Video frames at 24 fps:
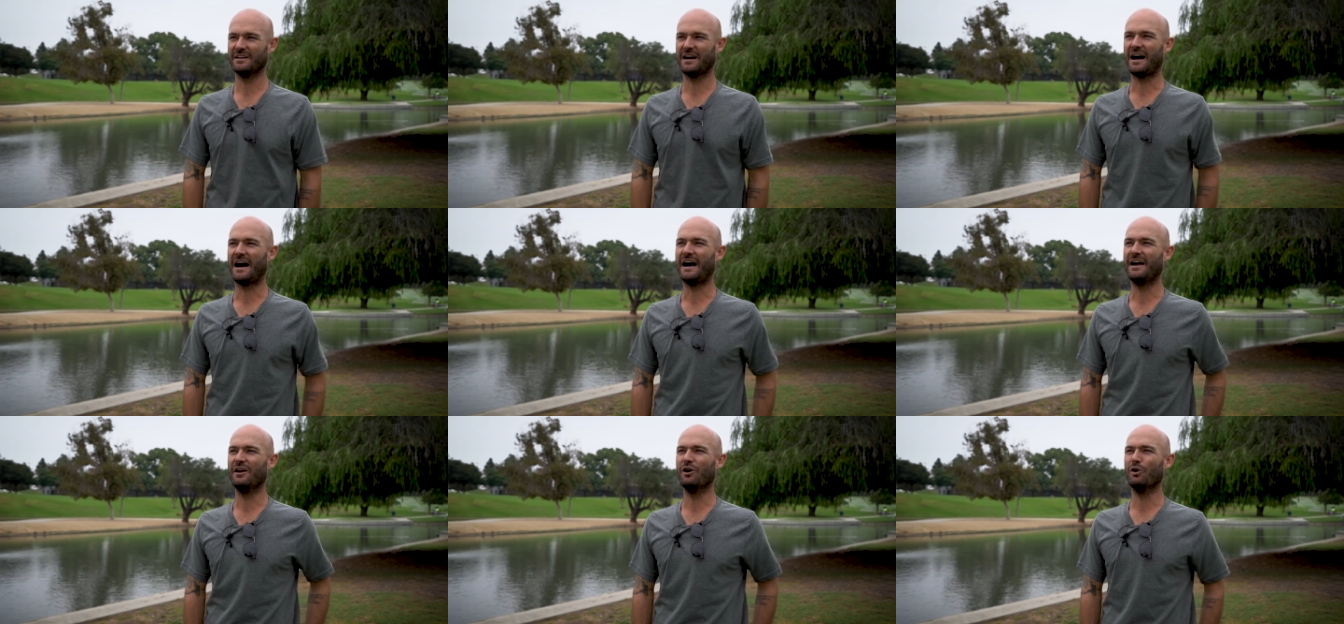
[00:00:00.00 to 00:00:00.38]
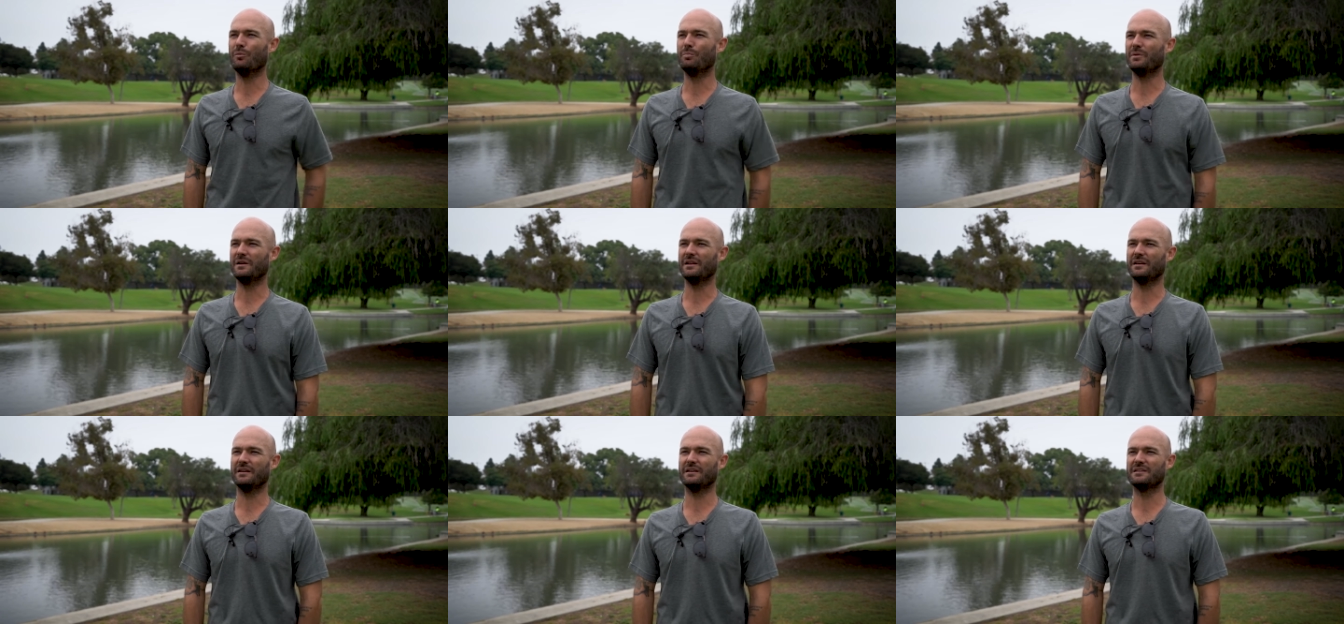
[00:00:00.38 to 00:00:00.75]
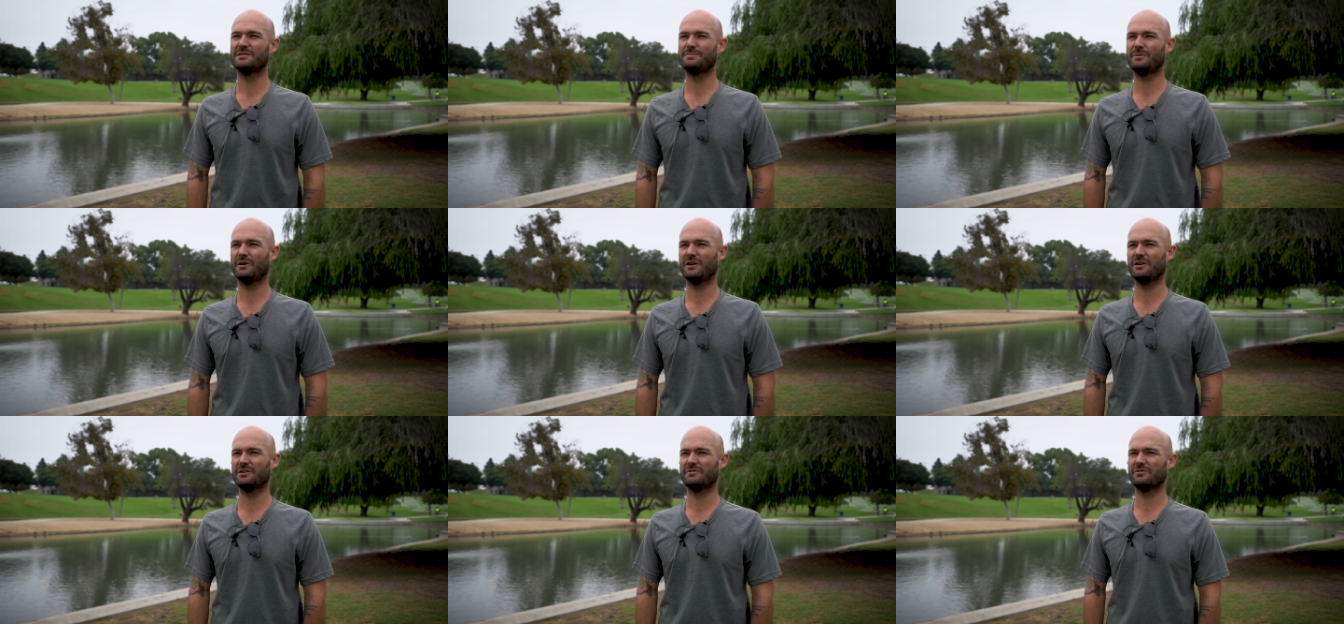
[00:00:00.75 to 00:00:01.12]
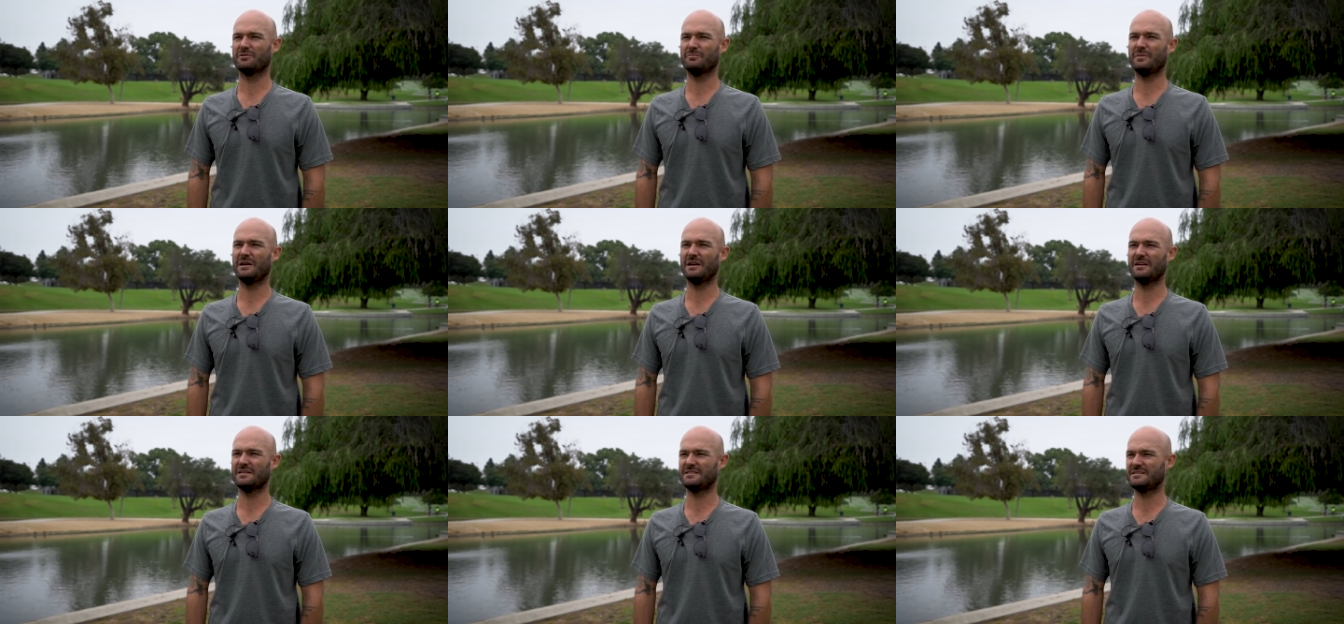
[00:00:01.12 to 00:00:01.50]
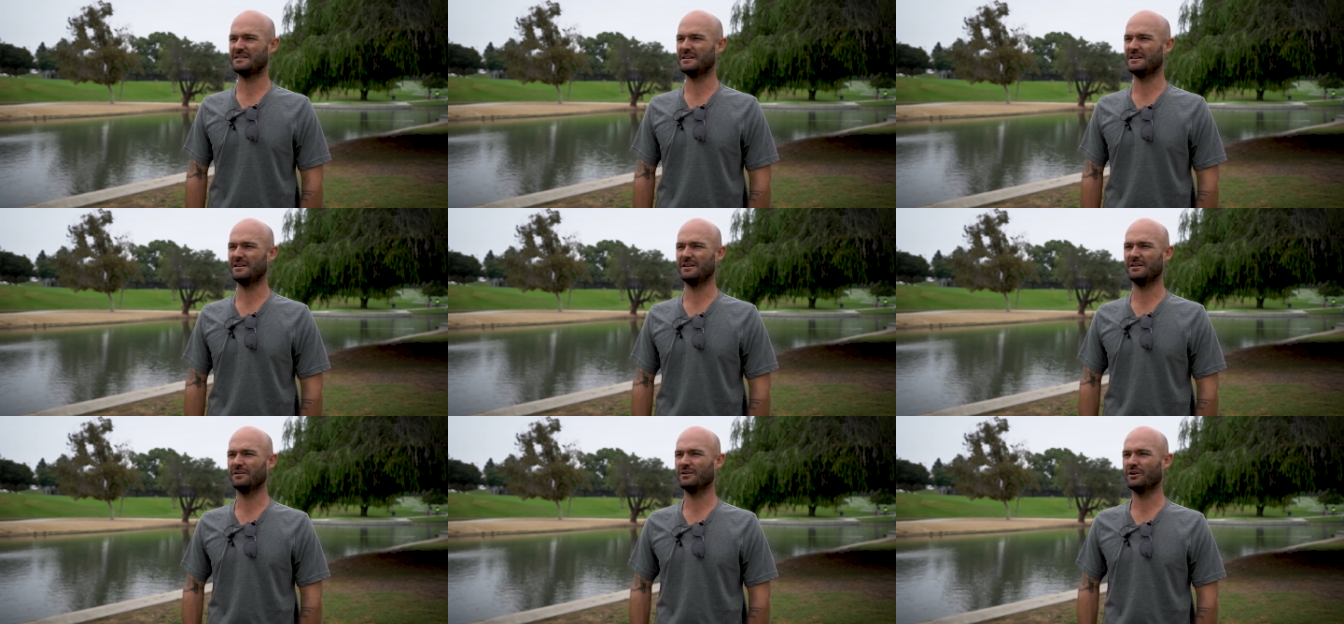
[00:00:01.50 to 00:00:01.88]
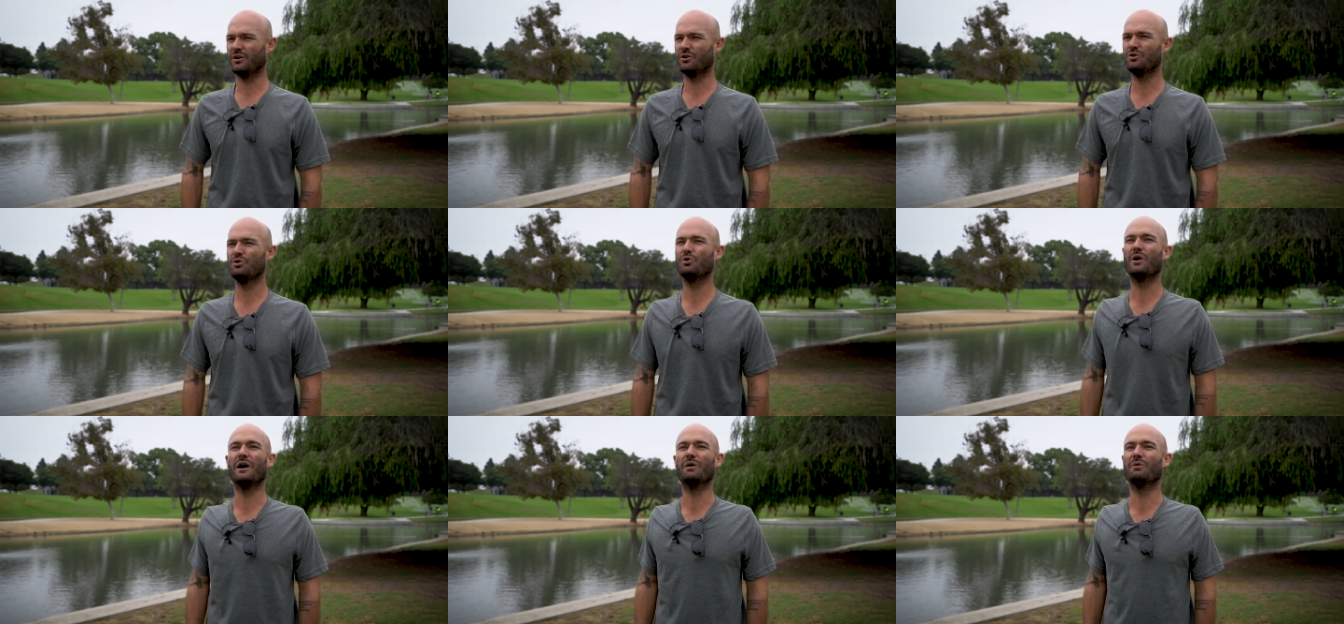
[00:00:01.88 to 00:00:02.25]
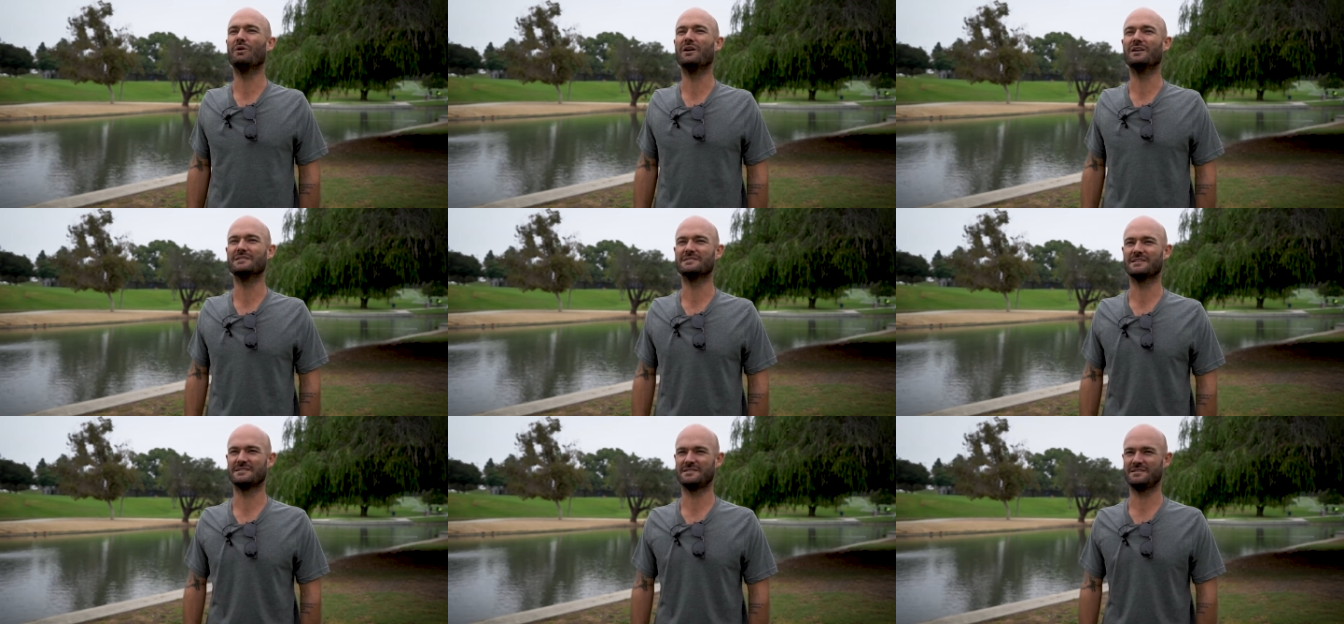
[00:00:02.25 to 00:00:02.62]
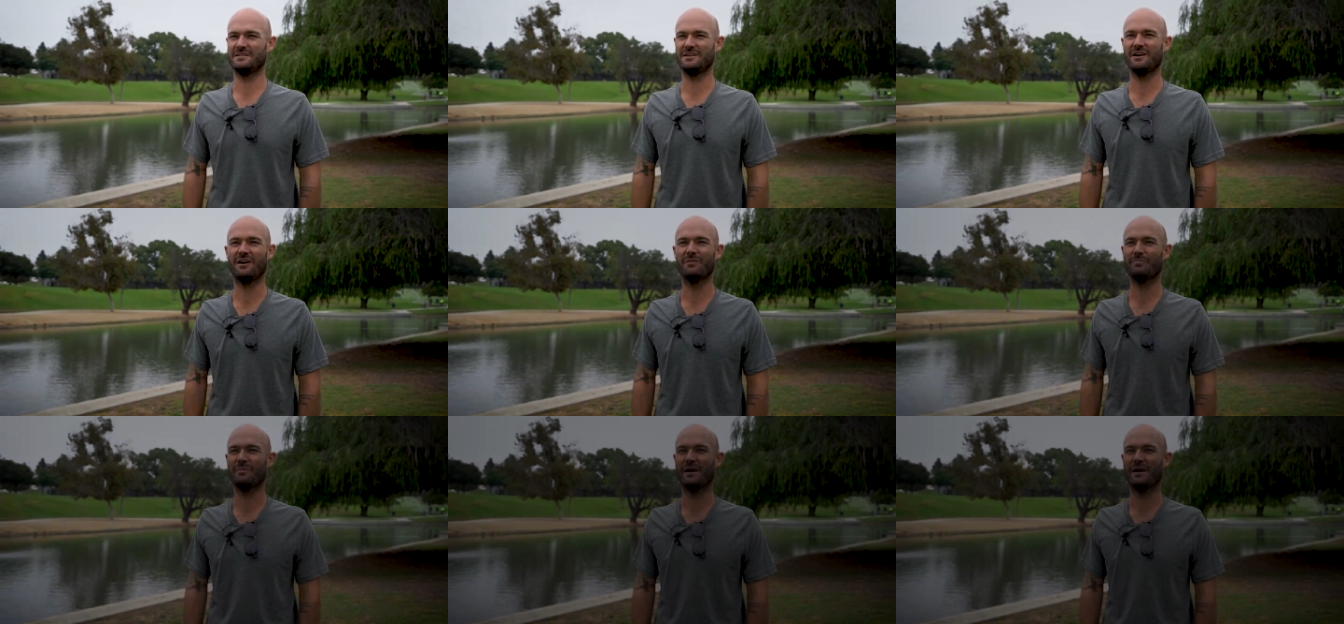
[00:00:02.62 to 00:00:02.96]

eye-opening experience for me to see, who I was as a young